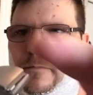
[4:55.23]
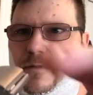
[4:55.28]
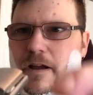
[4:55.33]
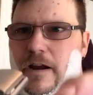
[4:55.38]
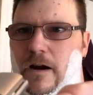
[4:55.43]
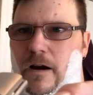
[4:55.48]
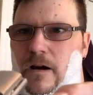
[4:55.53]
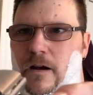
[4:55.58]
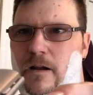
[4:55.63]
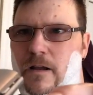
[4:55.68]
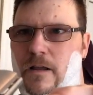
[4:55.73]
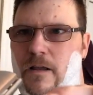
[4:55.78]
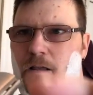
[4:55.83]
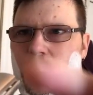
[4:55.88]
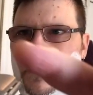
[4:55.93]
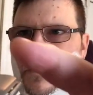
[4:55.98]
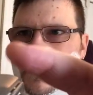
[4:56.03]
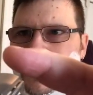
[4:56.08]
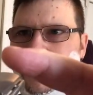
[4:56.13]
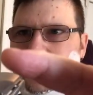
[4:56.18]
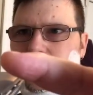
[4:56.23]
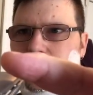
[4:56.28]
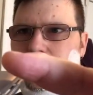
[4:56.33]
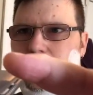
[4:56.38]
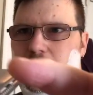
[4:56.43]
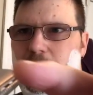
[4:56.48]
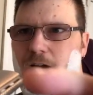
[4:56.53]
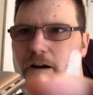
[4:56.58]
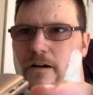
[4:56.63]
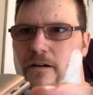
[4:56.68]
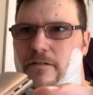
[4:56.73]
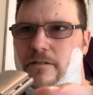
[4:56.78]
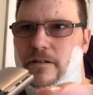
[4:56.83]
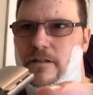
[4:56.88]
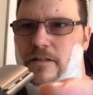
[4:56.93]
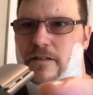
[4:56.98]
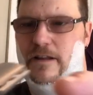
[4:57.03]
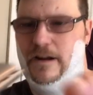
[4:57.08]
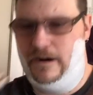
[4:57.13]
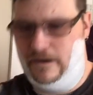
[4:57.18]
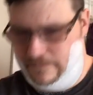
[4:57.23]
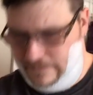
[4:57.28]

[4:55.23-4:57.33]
there, from there to there.